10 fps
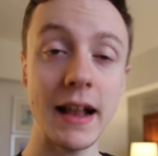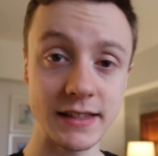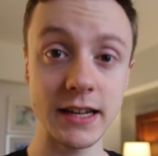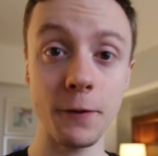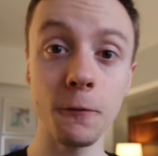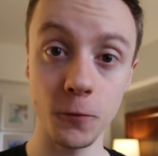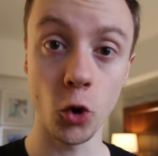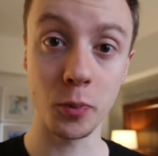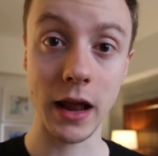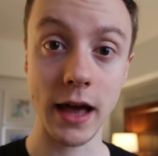it's a different
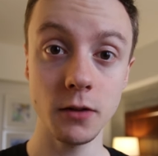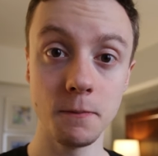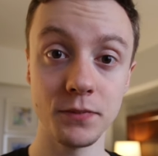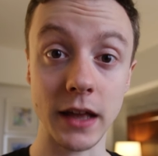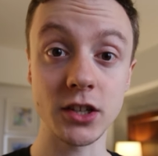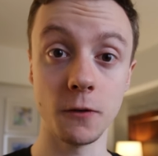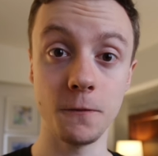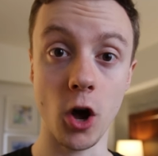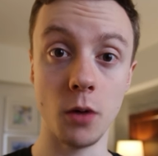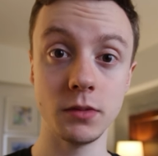floor plan, that's
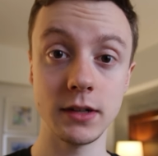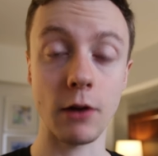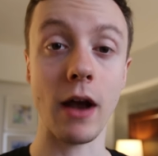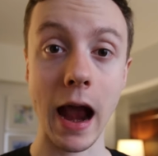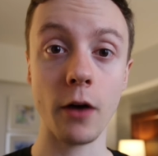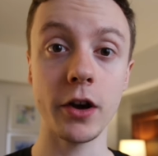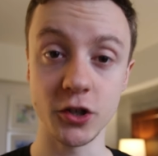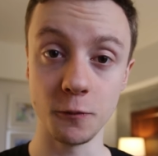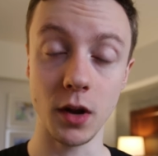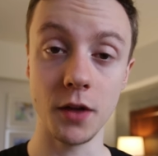confirmed. There are
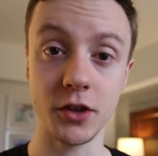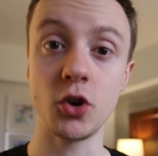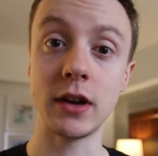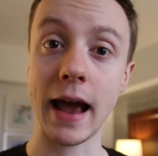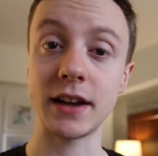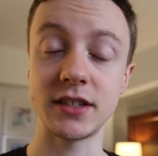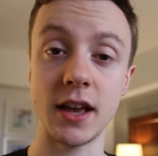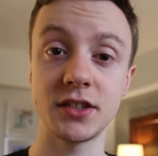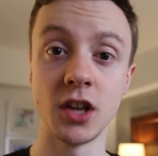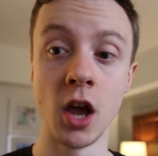areas of Blood that you can
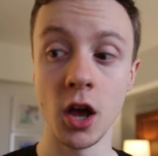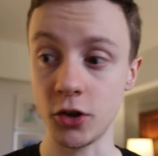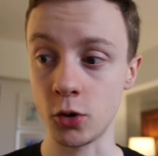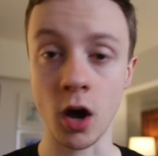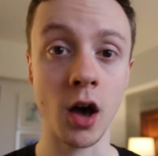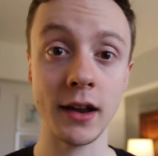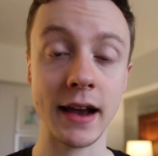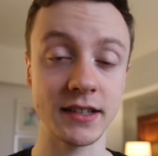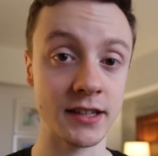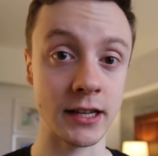access that you can't
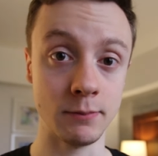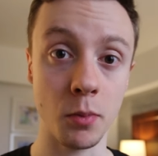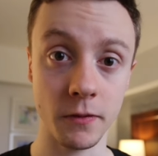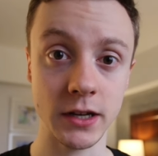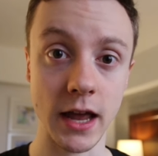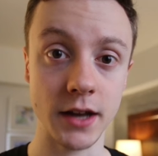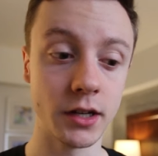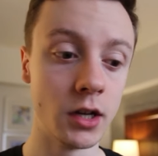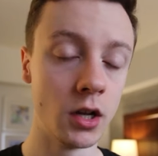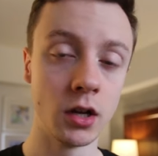access in Mob of the Dead.
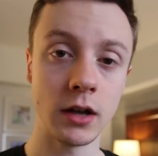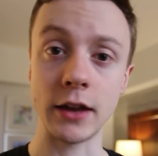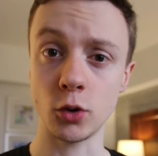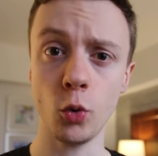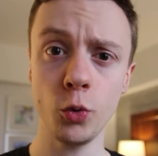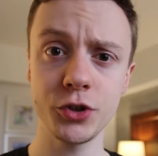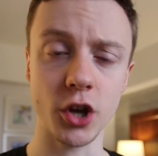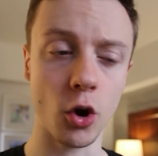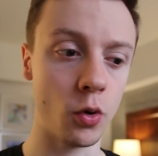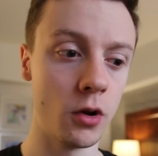And
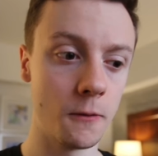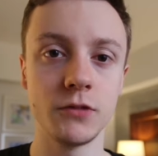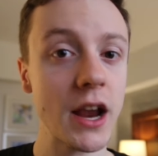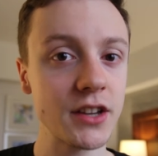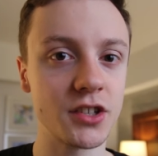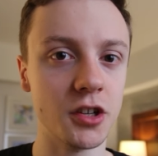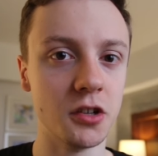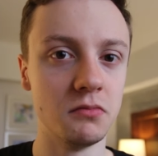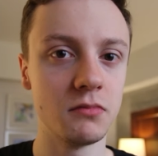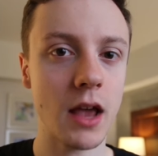also,
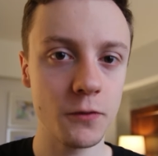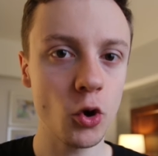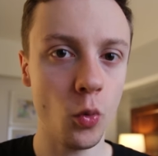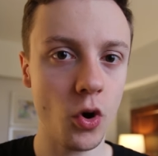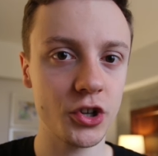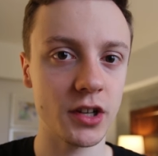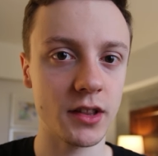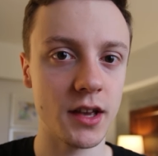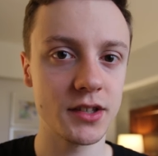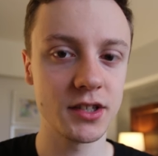Jason, if you're watching
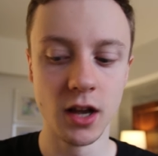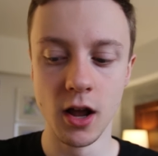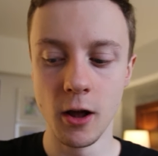this,